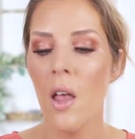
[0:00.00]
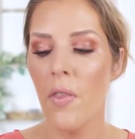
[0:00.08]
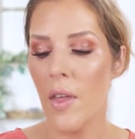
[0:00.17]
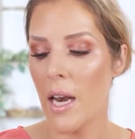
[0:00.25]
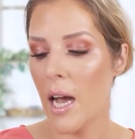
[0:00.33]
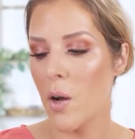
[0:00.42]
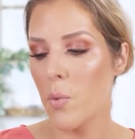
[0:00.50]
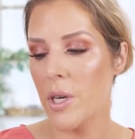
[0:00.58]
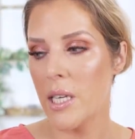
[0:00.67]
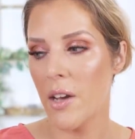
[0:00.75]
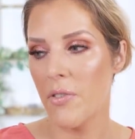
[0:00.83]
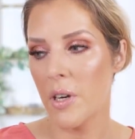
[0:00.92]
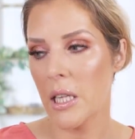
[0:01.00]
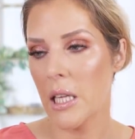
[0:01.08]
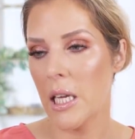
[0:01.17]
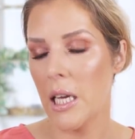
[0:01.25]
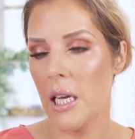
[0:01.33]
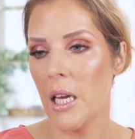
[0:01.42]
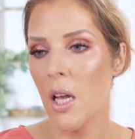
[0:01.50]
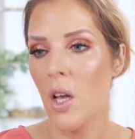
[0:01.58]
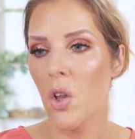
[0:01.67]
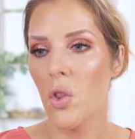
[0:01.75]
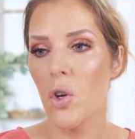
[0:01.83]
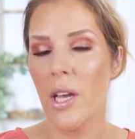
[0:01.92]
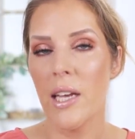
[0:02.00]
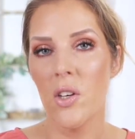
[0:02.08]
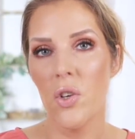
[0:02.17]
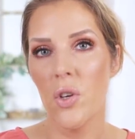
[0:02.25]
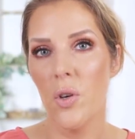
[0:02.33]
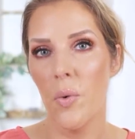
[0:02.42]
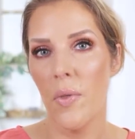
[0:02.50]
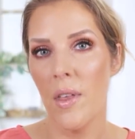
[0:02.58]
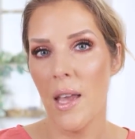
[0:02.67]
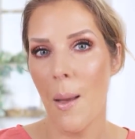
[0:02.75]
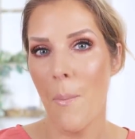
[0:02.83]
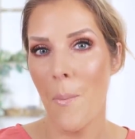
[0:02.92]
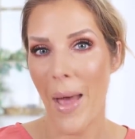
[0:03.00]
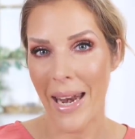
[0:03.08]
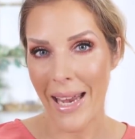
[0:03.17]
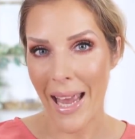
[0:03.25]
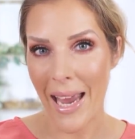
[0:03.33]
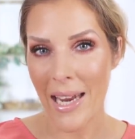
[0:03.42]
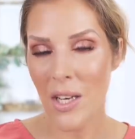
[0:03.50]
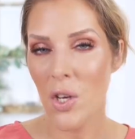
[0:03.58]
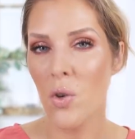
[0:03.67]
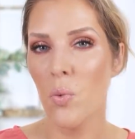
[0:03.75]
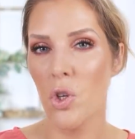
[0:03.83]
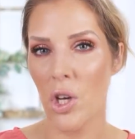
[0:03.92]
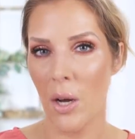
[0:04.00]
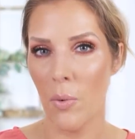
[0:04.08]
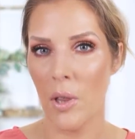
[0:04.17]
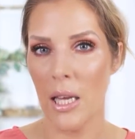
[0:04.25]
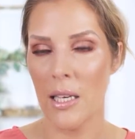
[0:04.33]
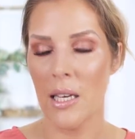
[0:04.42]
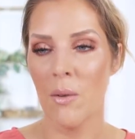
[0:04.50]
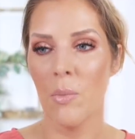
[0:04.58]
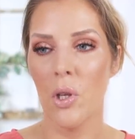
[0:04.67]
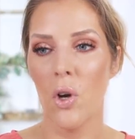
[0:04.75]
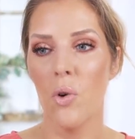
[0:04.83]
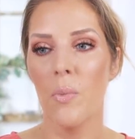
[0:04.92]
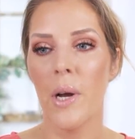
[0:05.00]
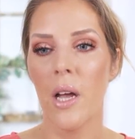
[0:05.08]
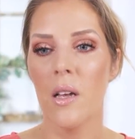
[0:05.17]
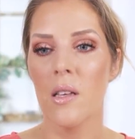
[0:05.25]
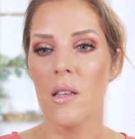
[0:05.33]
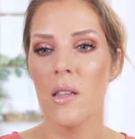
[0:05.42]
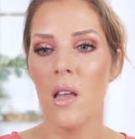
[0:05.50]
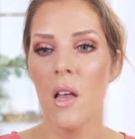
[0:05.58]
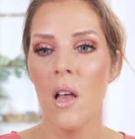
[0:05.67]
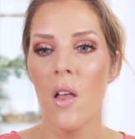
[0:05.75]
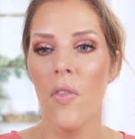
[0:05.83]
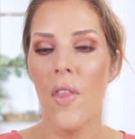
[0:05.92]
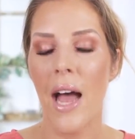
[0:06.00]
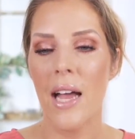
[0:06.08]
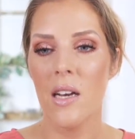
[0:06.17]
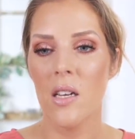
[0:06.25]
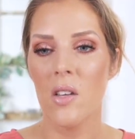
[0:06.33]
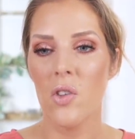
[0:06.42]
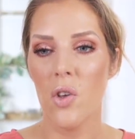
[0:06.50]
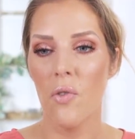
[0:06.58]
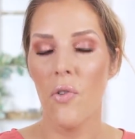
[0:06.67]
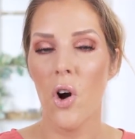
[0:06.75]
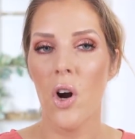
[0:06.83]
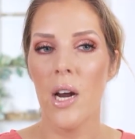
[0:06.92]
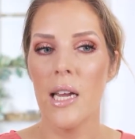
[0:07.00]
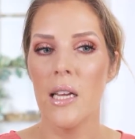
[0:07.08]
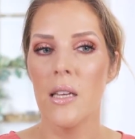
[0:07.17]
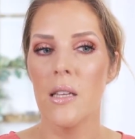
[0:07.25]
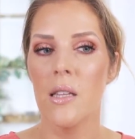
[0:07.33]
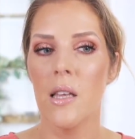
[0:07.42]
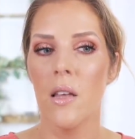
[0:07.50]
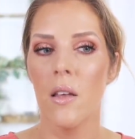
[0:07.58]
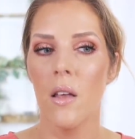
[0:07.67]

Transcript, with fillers: then I would definitely look into the Medik8, which I will link down below because that so far is